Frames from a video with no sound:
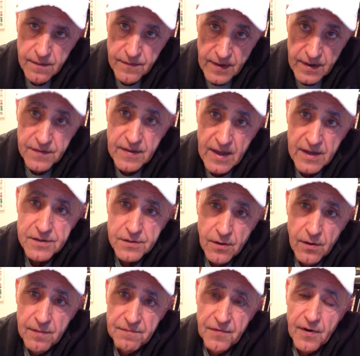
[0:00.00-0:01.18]
Then that
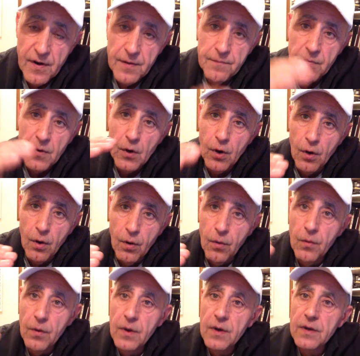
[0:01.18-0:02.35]
time frame,
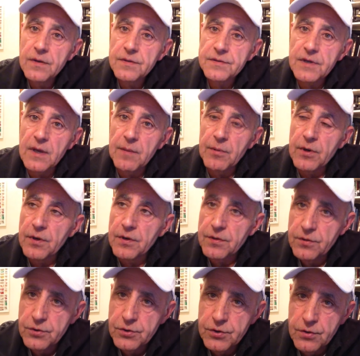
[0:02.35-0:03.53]
call, see bird,
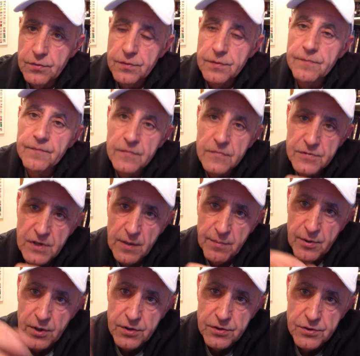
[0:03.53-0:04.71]
shoot. See
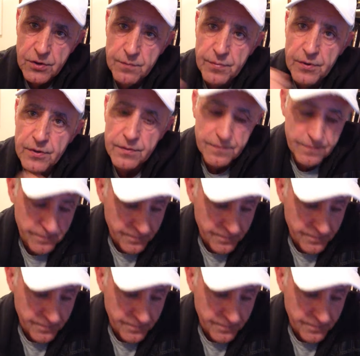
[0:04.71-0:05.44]
bird, shoot bird.